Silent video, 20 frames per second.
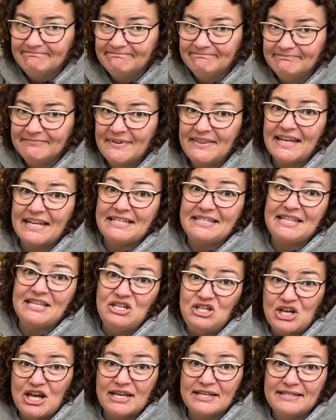that's the
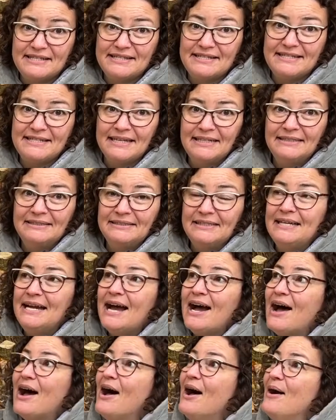gist.
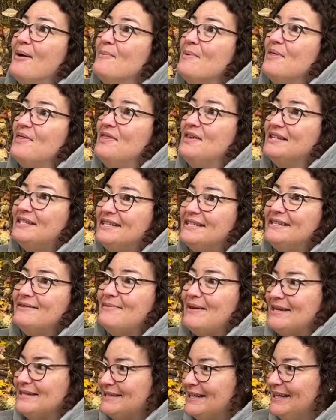This is
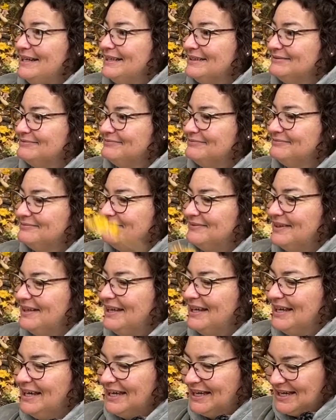amazing.
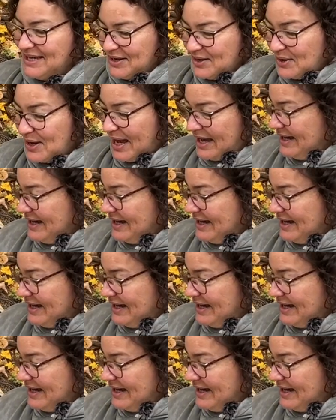Okay,